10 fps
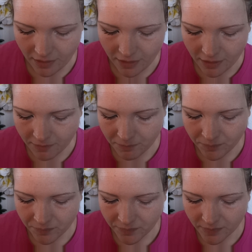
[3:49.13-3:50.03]

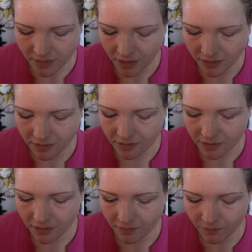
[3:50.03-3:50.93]
Not
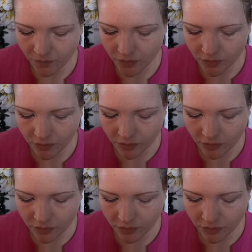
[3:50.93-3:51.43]
for